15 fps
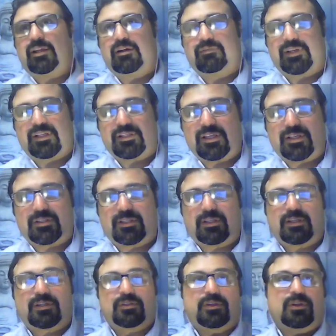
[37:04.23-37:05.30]
of
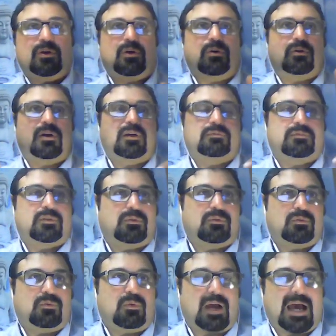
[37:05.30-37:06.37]
existence,
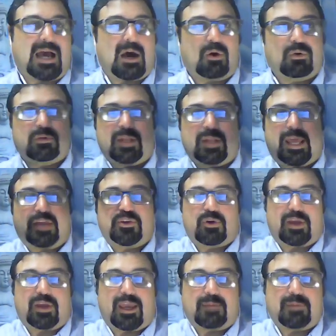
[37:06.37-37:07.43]
how nature
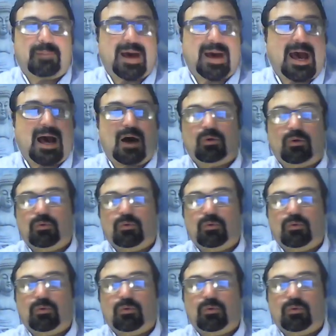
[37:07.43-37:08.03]
came about,